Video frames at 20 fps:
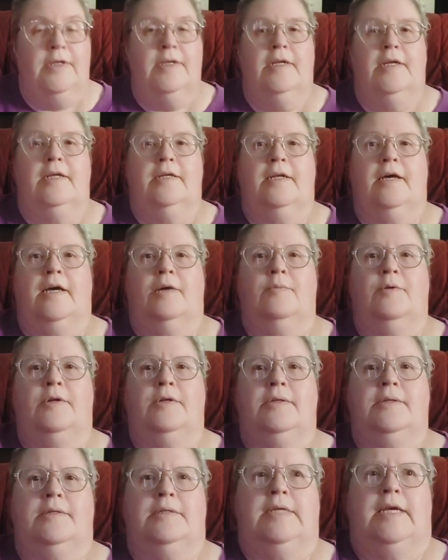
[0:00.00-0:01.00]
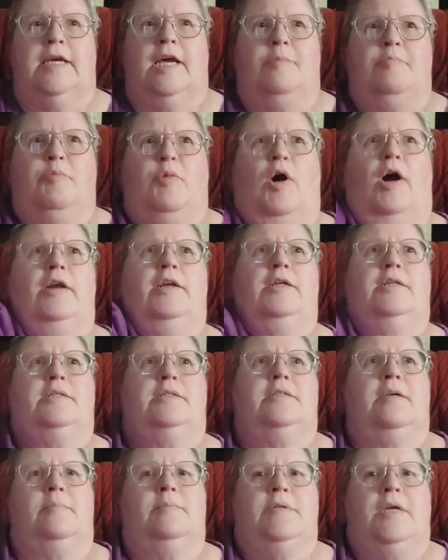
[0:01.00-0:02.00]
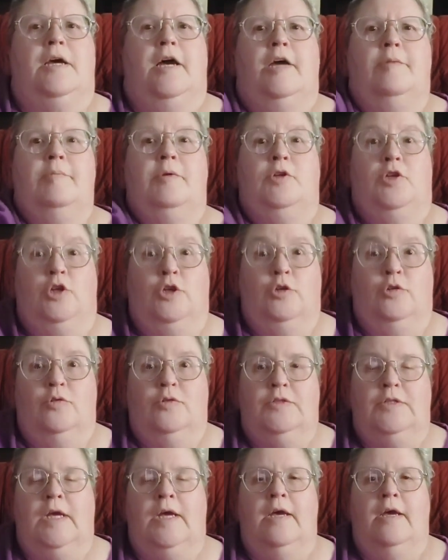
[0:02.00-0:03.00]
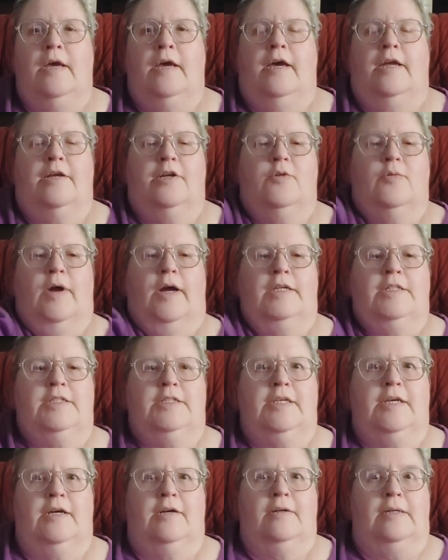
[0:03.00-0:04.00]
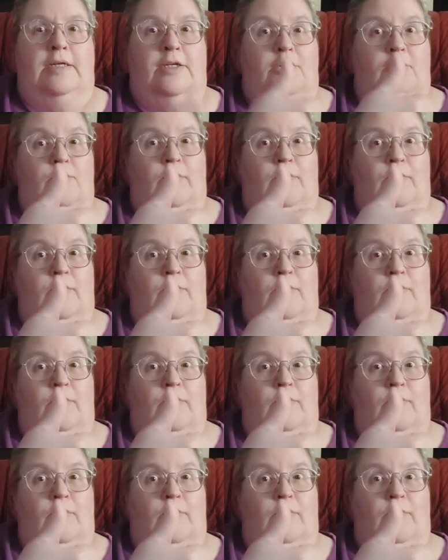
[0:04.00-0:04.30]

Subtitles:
And I want to say I bought it sometime used at a garage sale.